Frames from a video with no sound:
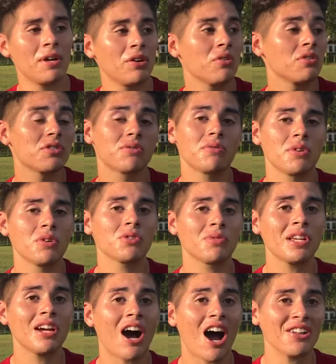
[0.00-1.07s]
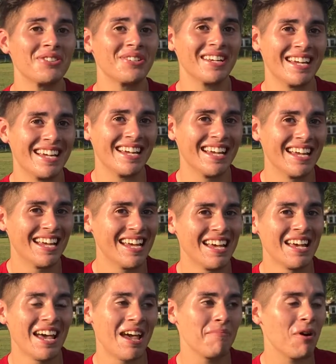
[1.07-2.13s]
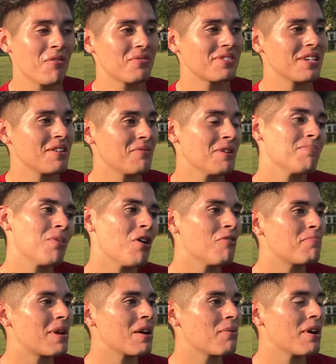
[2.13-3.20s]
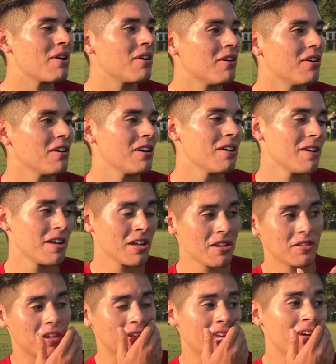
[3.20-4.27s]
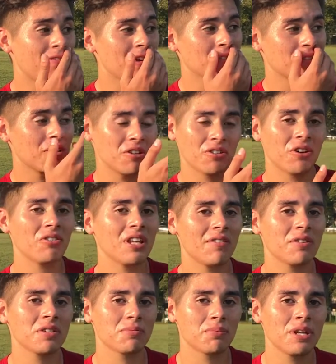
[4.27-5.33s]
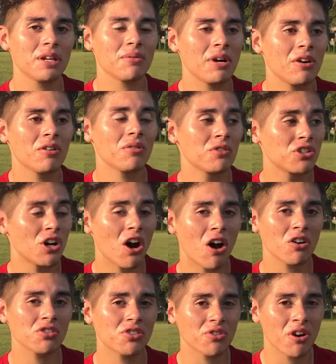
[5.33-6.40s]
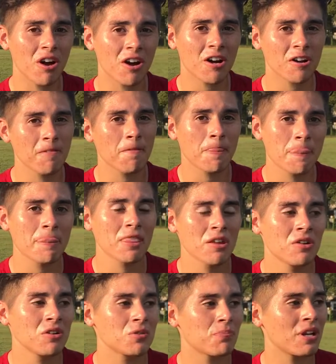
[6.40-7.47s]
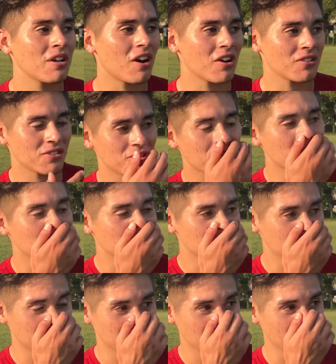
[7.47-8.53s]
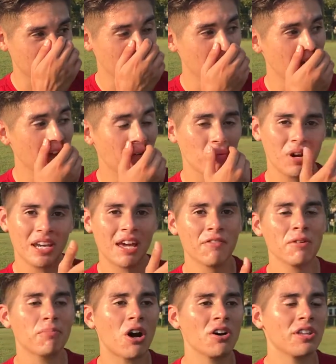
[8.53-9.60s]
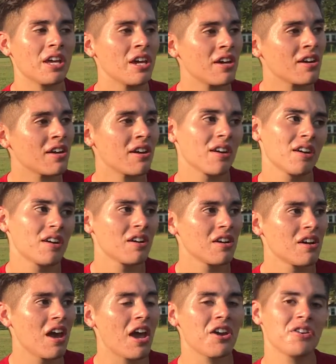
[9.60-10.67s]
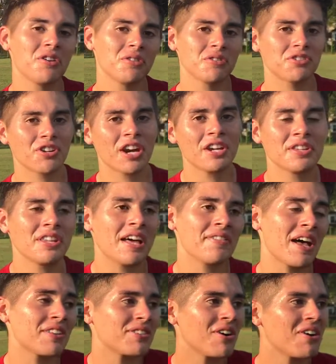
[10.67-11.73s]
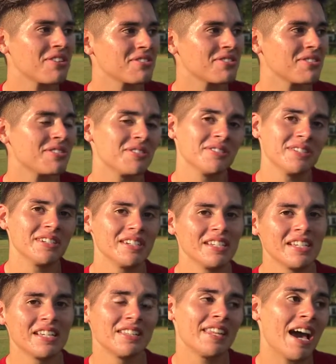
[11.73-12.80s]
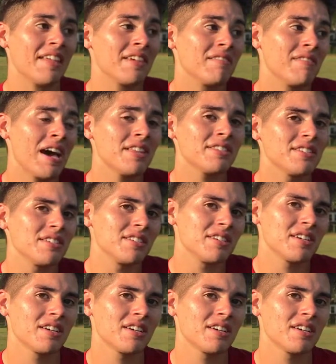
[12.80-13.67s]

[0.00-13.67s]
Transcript: I mean, it was it was really hot today, and both team we both played well defense, their defense pretty well. Tall, strong. It was pretty hard to score on them today. win every ball in the air. And, you know, Trent not that tall, so they had the advantage.